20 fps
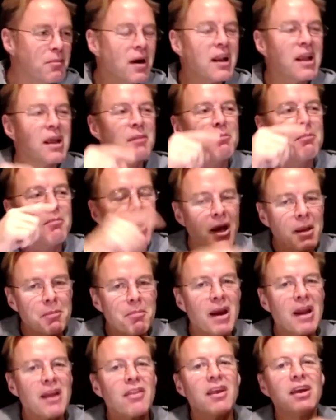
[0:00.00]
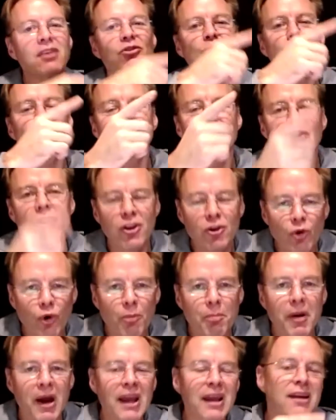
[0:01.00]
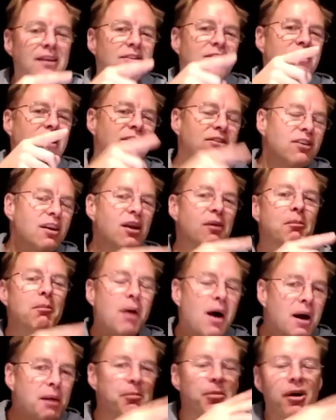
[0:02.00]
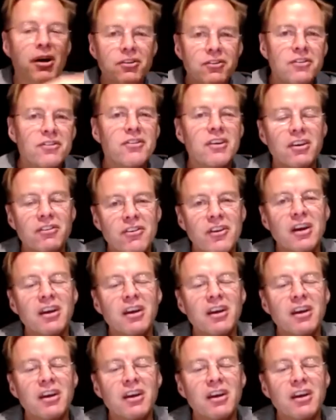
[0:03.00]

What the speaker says: My bank then talks to your bank and says, my person says that,